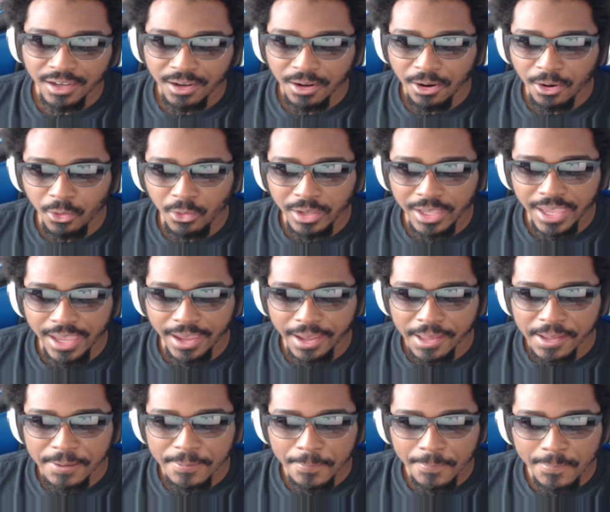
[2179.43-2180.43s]
Oh,
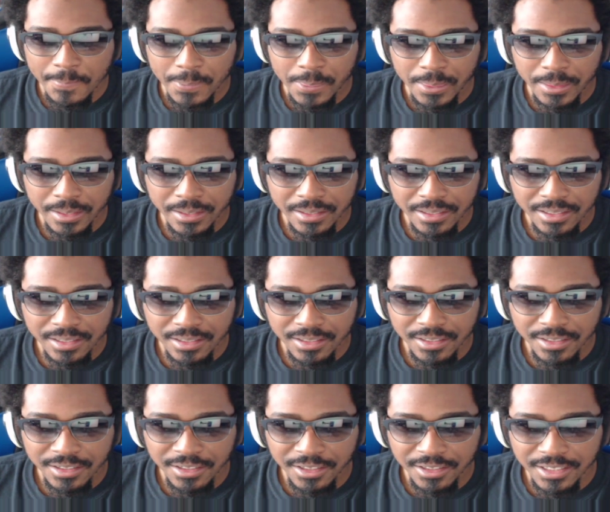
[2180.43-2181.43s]
yeah.
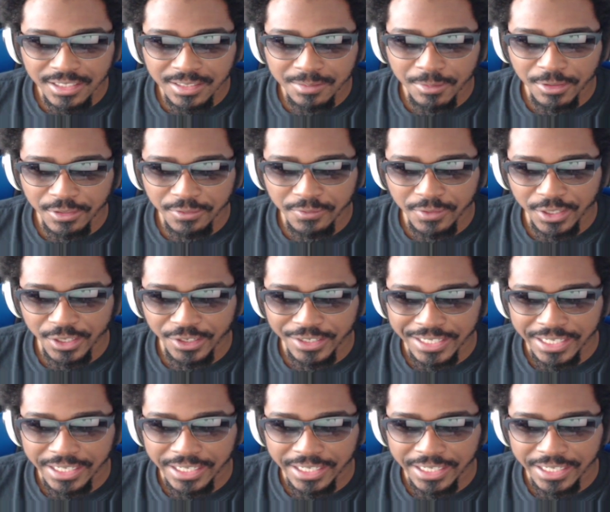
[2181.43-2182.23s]
This motherfucker